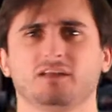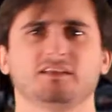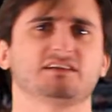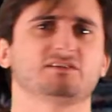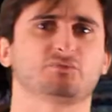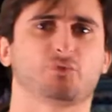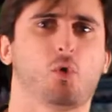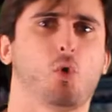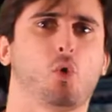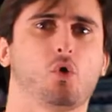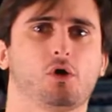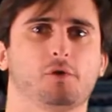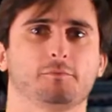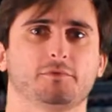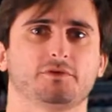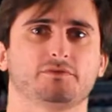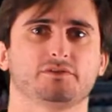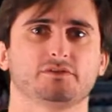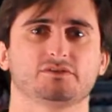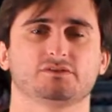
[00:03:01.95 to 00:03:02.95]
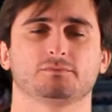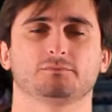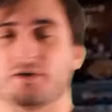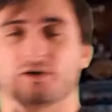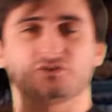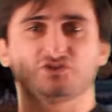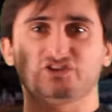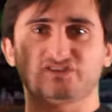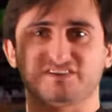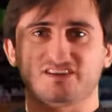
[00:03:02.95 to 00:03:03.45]
At least for horror movies,
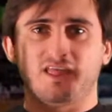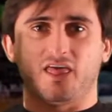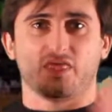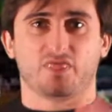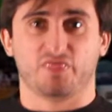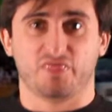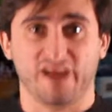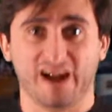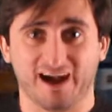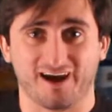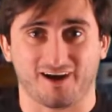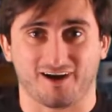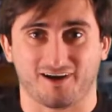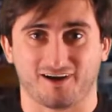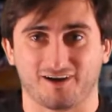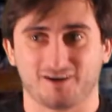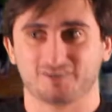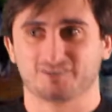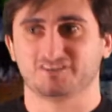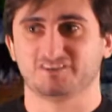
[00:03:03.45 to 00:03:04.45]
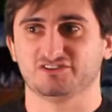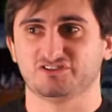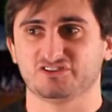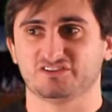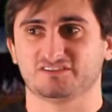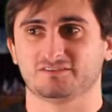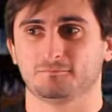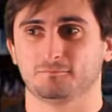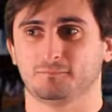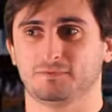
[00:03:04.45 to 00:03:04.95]
they're just there to
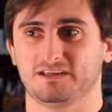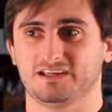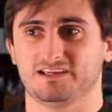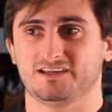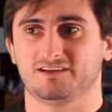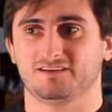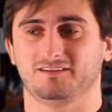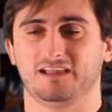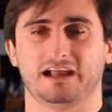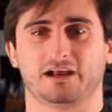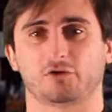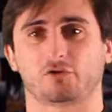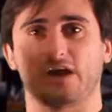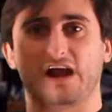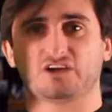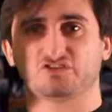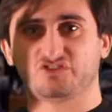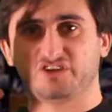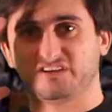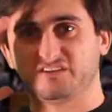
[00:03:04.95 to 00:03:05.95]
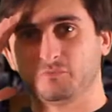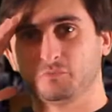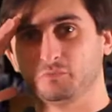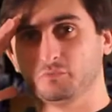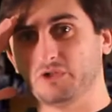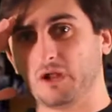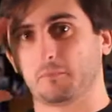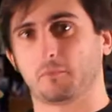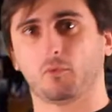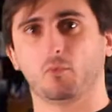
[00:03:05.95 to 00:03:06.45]
just be like crash test
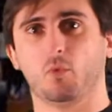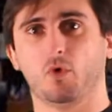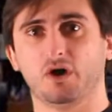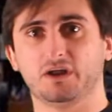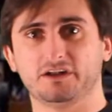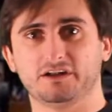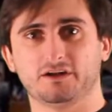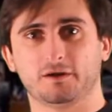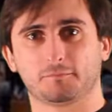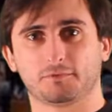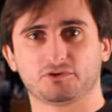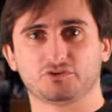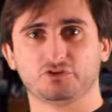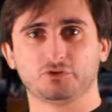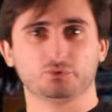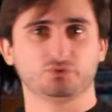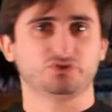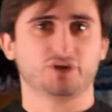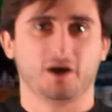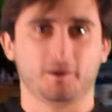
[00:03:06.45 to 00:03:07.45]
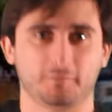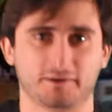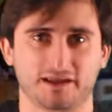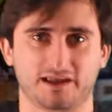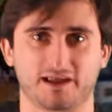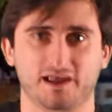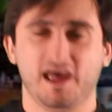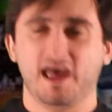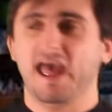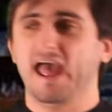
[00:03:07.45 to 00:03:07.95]
number one and number two
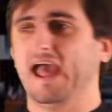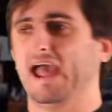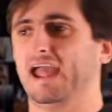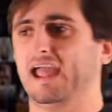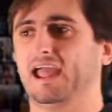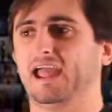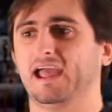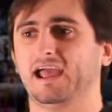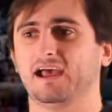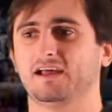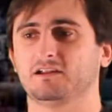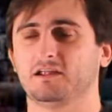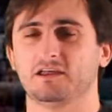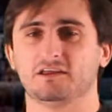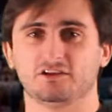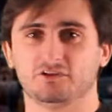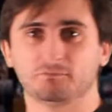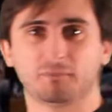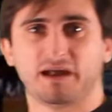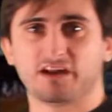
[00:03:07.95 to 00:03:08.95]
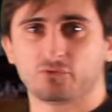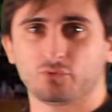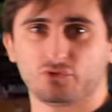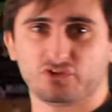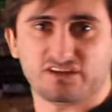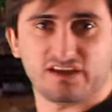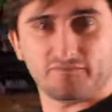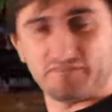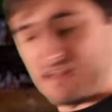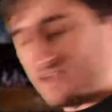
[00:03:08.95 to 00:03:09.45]
dummy, and it, you might as well
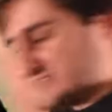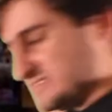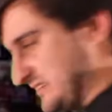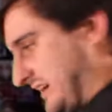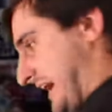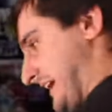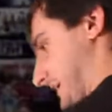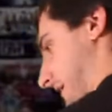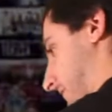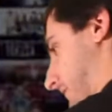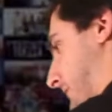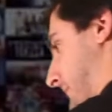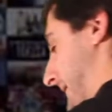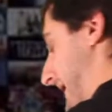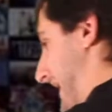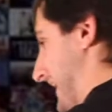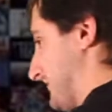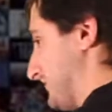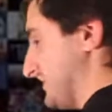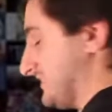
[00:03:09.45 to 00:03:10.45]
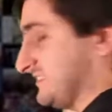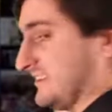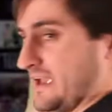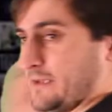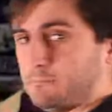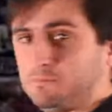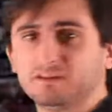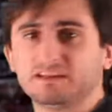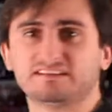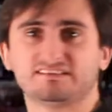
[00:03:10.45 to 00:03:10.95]
just have like a sign on their back just
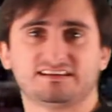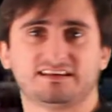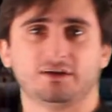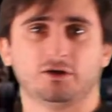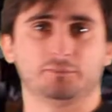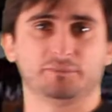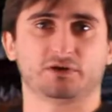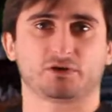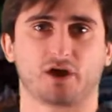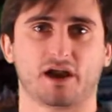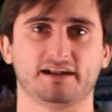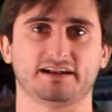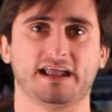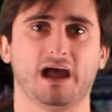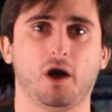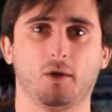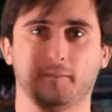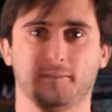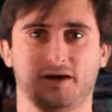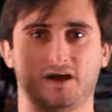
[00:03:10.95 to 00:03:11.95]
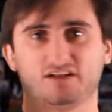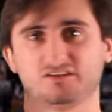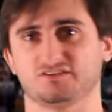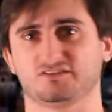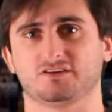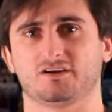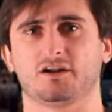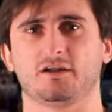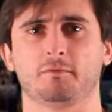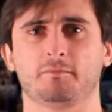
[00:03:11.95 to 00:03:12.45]
saying "Please kill me right now,
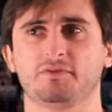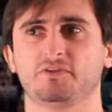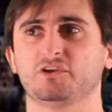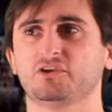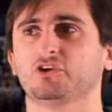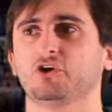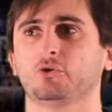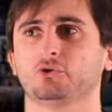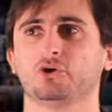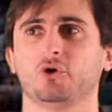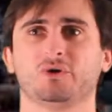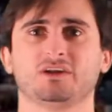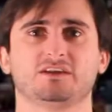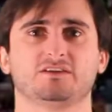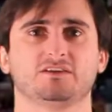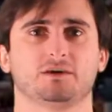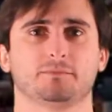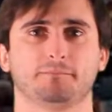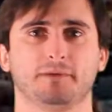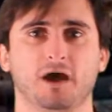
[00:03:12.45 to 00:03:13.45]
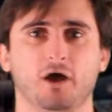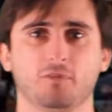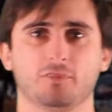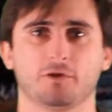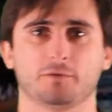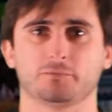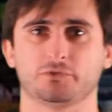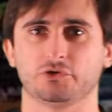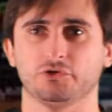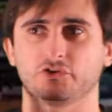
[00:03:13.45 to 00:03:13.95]
monster." I mean, you don't know anything about
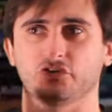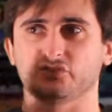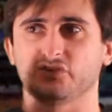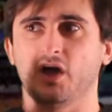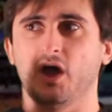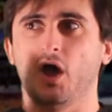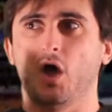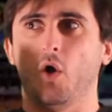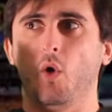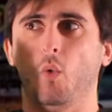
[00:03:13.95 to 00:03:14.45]
them. You're just